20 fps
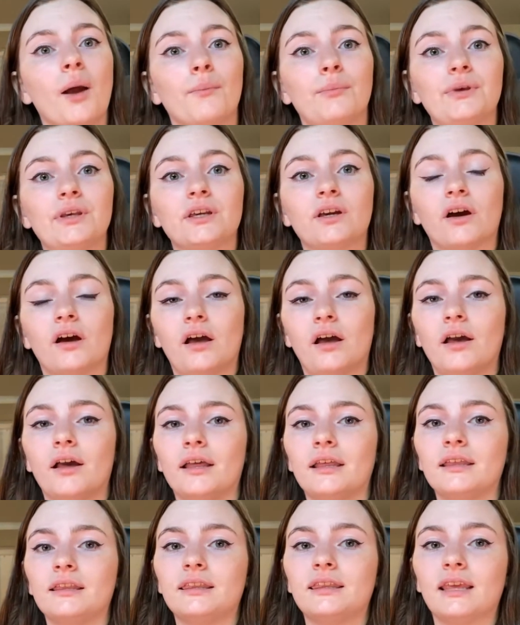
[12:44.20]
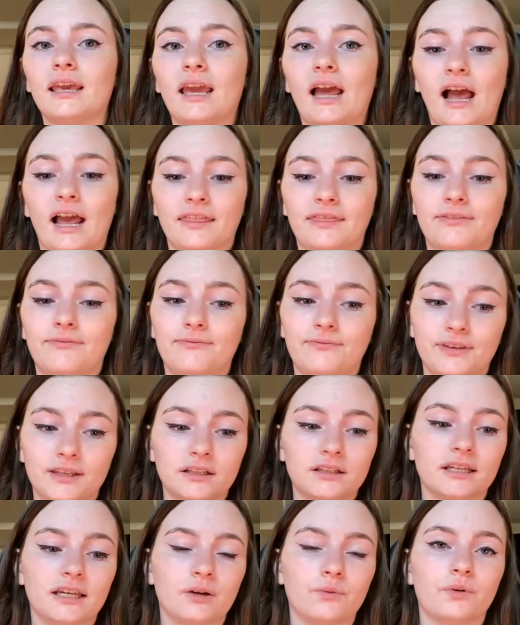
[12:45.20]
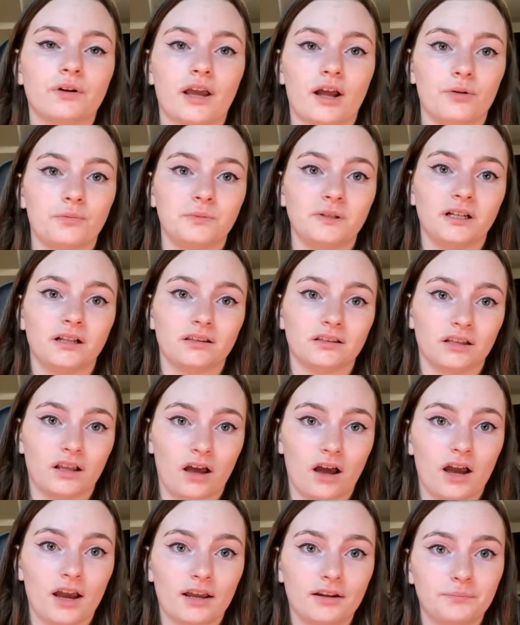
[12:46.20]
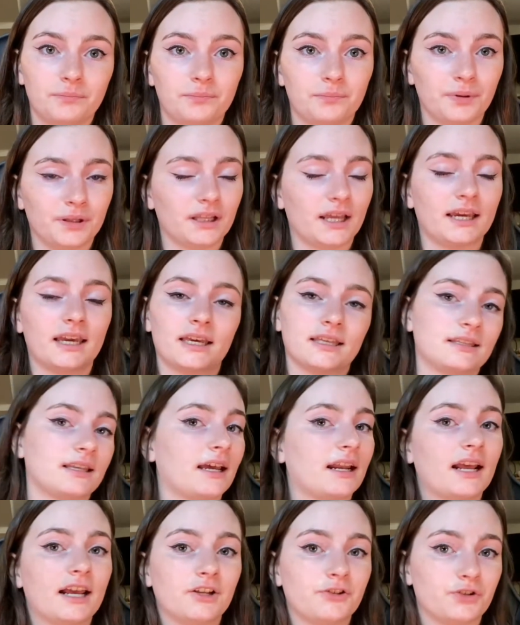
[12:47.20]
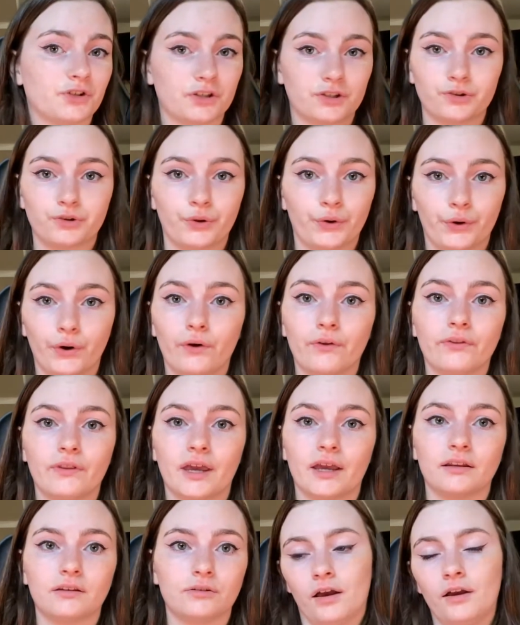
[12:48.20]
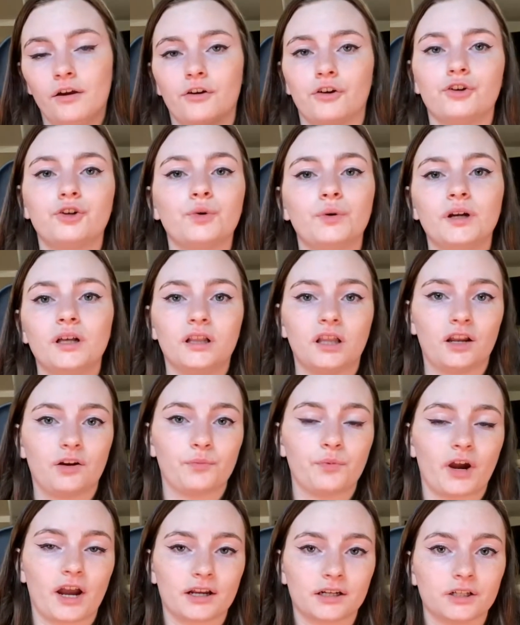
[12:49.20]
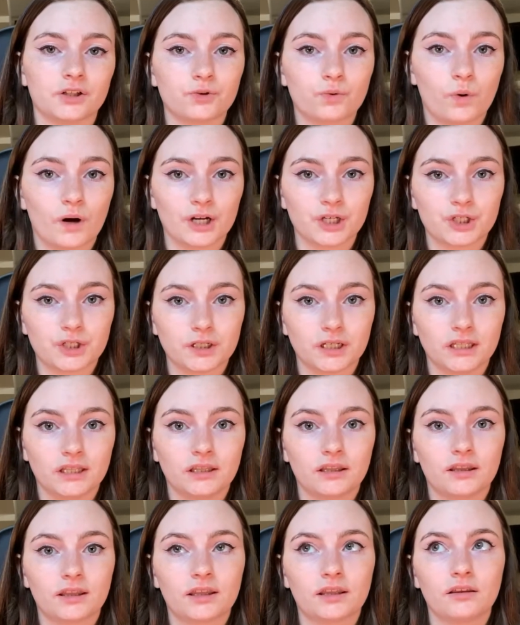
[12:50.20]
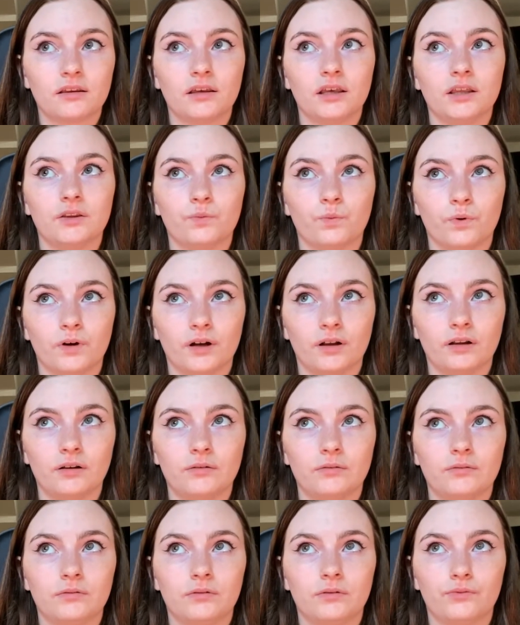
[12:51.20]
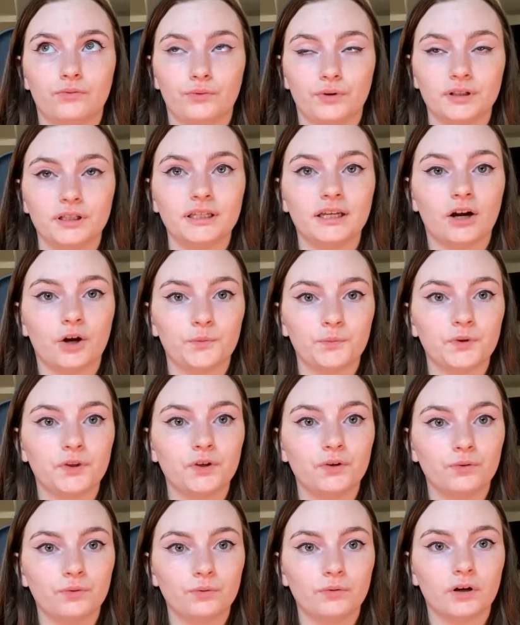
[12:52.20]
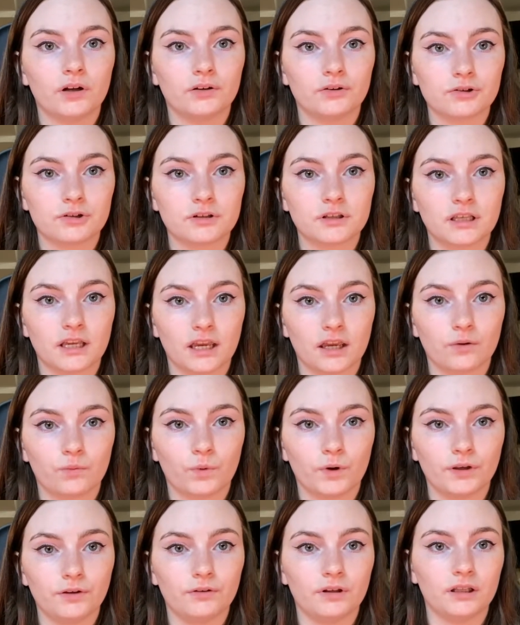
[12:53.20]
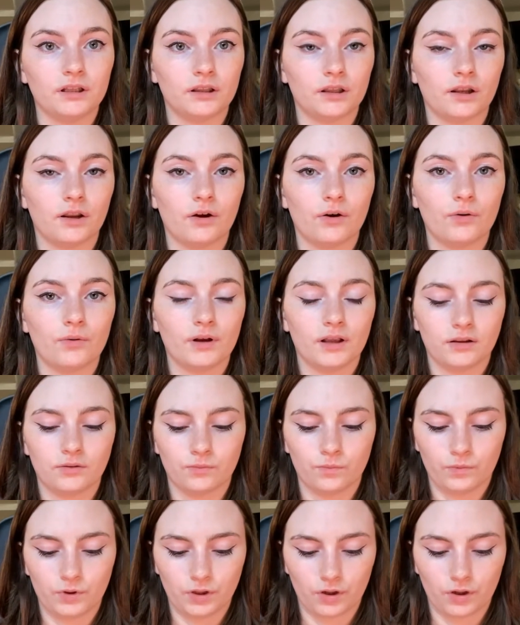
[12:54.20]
because I feel like it would have helped me a lot. But like I said, I had just learned that doing a lot of practice questions is what really helps you understand what you need to know and